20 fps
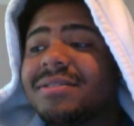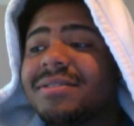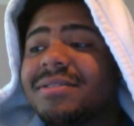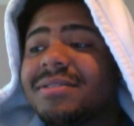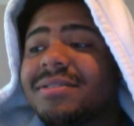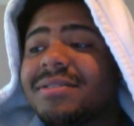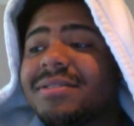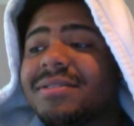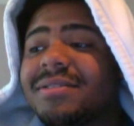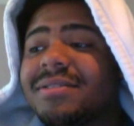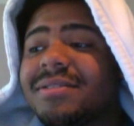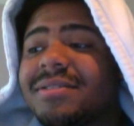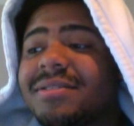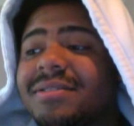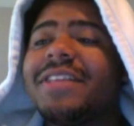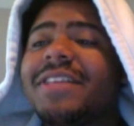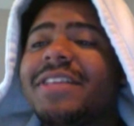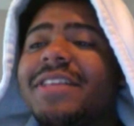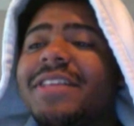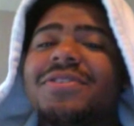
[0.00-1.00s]
he's a part of
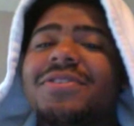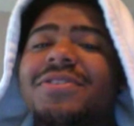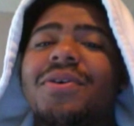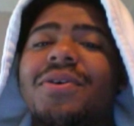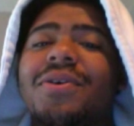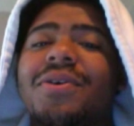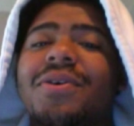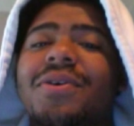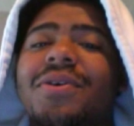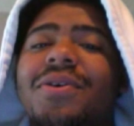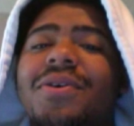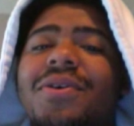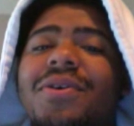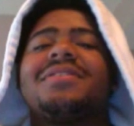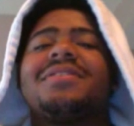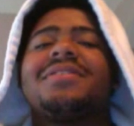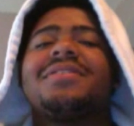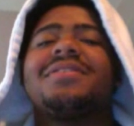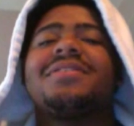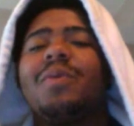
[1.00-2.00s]
Team Skull,
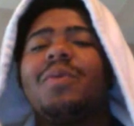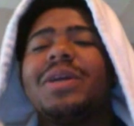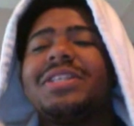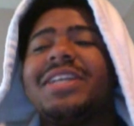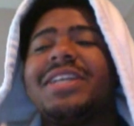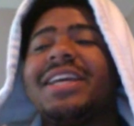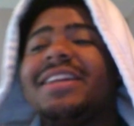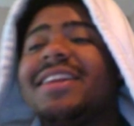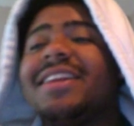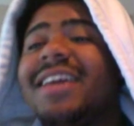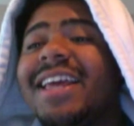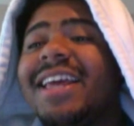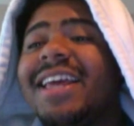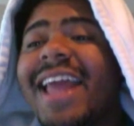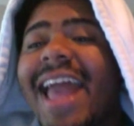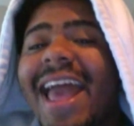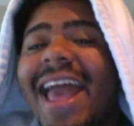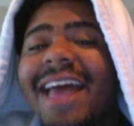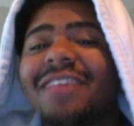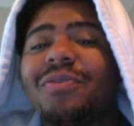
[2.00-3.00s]
which he
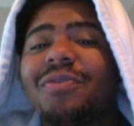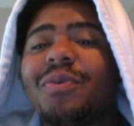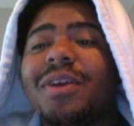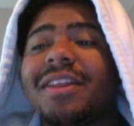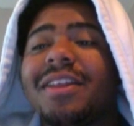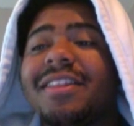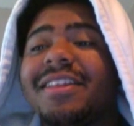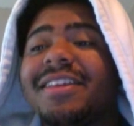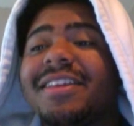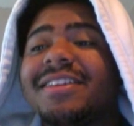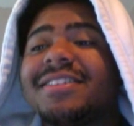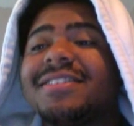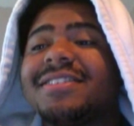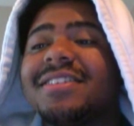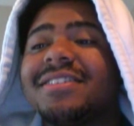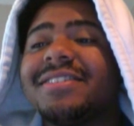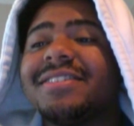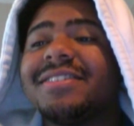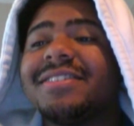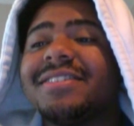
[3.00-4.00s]
has one of these
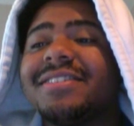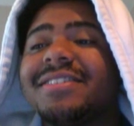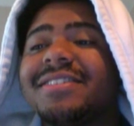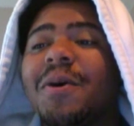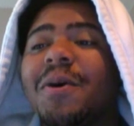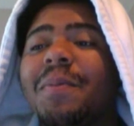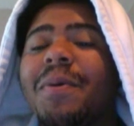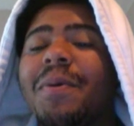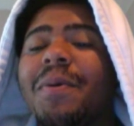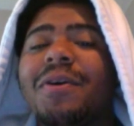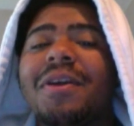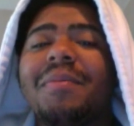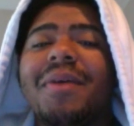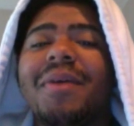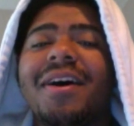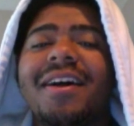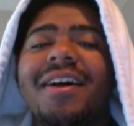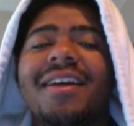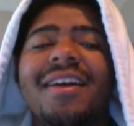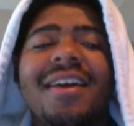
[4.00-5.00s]
type no
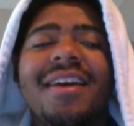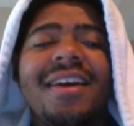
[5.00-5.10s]
Pokemon.